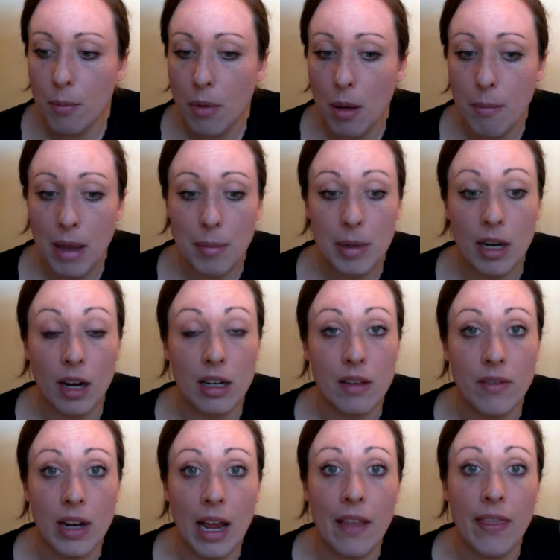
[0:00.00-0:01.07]
Maybe not
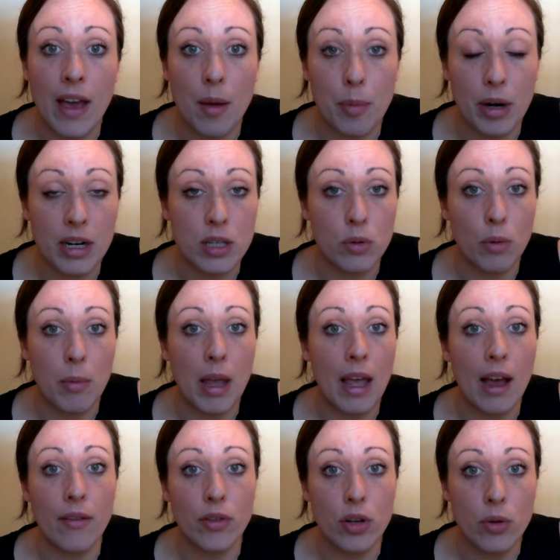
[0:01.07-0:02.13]
even at that price. We may
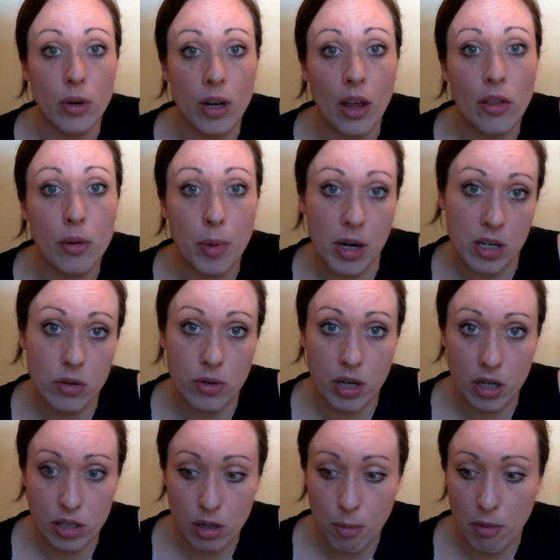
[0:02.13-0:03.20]
have to do another price
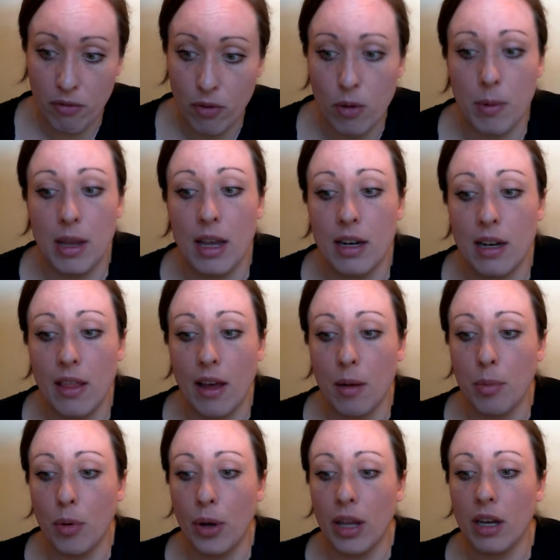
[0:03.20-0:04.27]
reduction before we get to that
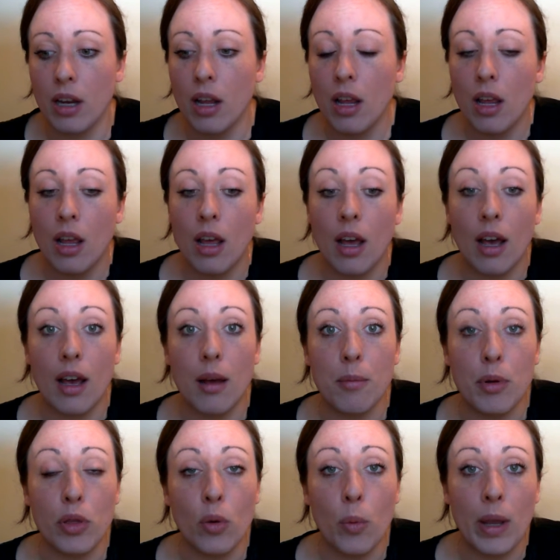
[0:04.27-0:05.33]
point.
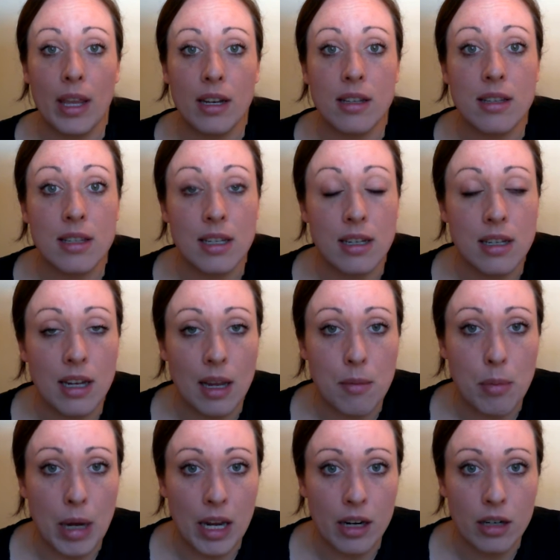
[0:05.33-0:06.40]
But the wait and see type
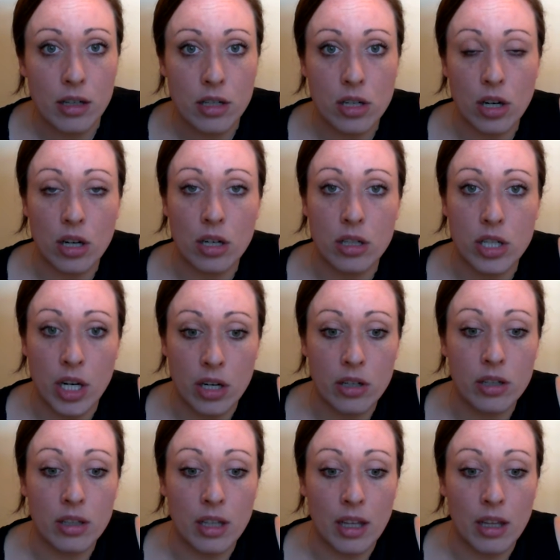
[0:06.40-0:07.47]
buyers are
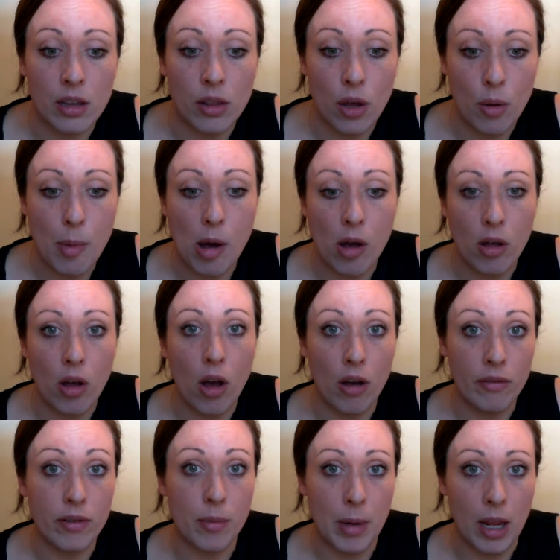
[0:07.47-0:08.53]
generally lowball
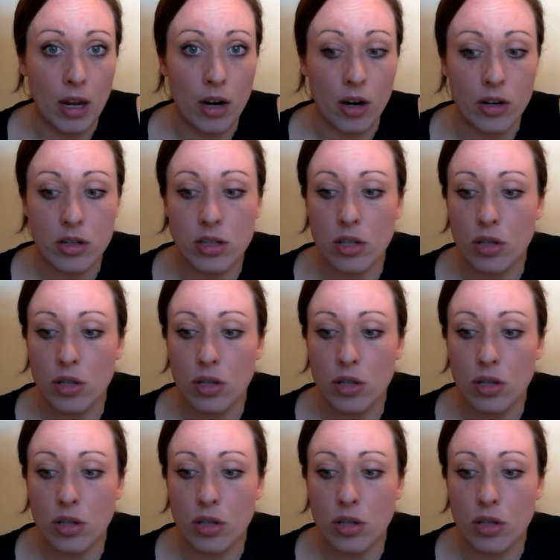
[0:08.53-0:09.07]
offer makers.